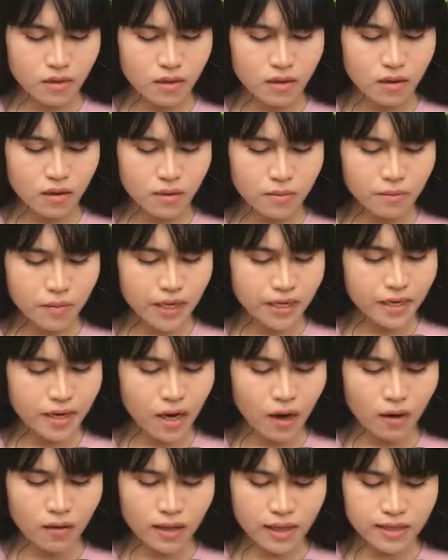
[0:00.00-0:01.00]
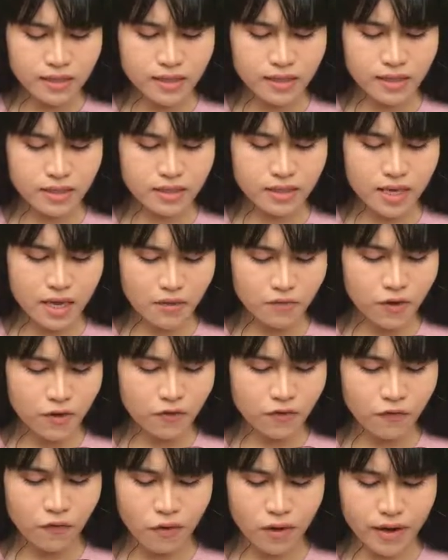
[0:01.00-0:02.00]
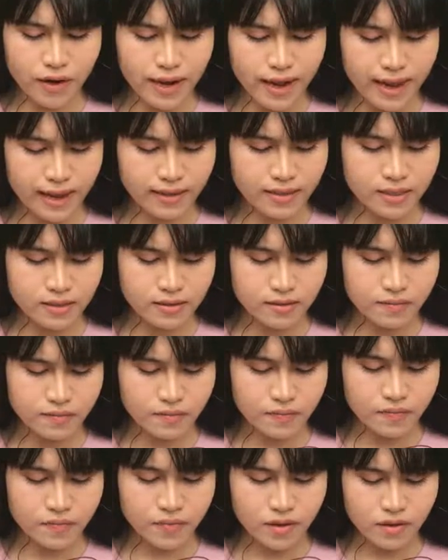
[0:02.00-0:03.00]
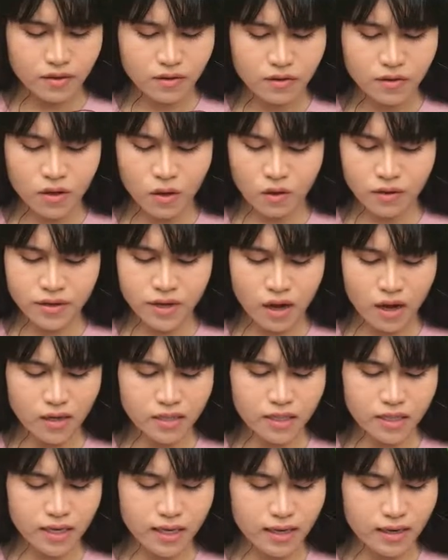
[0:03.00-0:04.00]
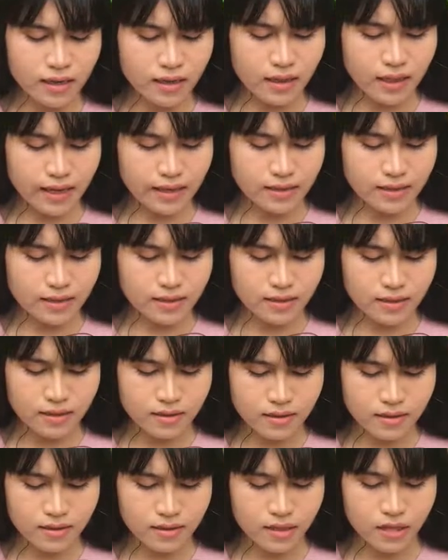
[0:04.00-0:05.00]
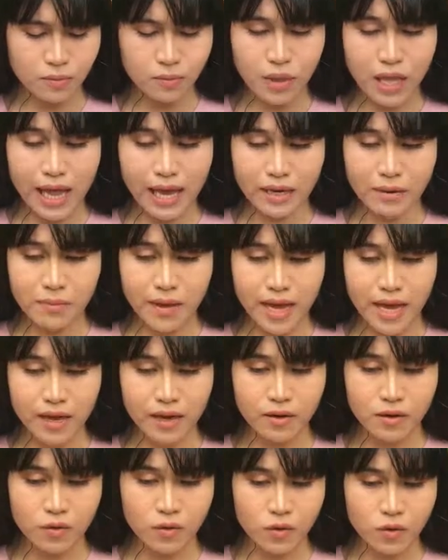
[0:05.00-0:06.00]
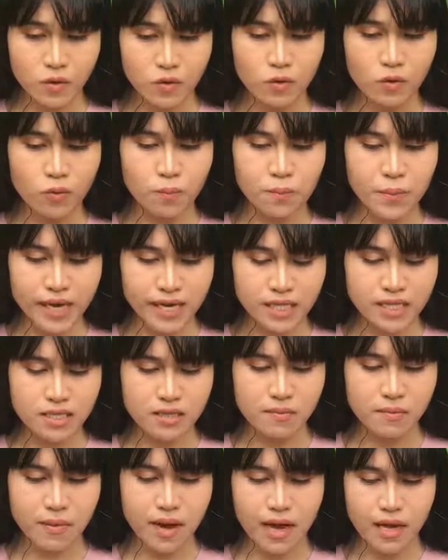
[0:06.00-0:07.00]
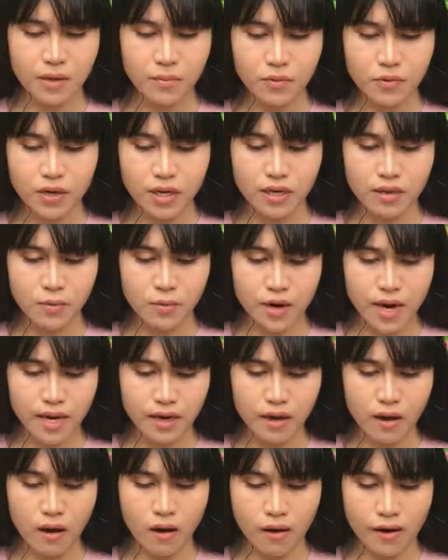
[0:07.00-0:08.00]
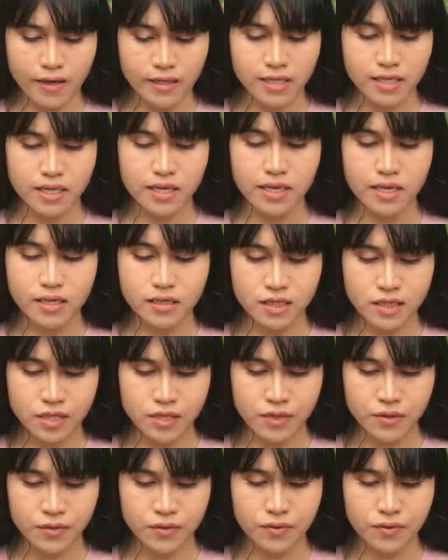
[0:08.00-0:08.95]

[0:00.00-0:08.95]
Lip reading: but no less a devil for that, no, not any less, the black man who bit my pretty red heart in two.